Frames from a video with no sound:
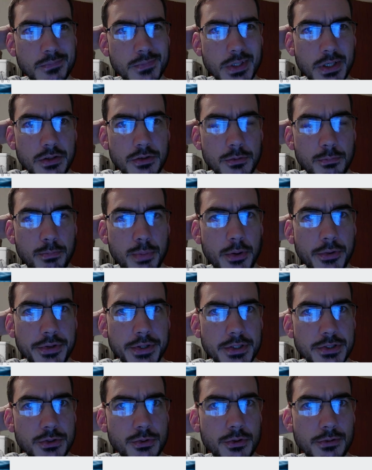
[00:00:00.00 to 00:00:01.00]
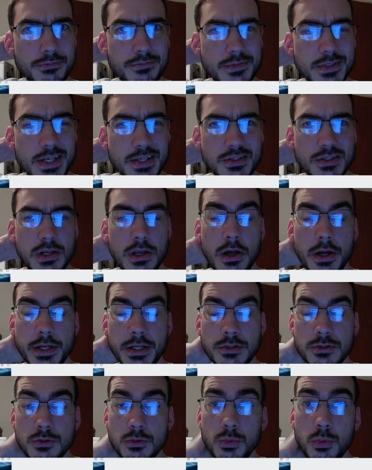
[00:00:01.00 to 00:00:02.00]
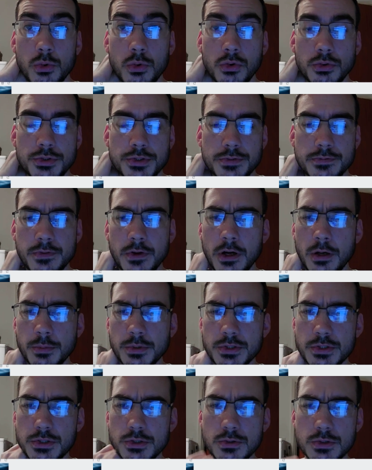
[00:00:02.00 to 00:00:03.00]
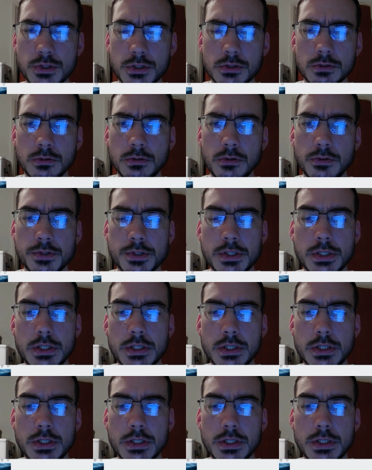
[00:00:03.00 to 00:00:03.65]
the body sort of dislike towards pharmaceuticals.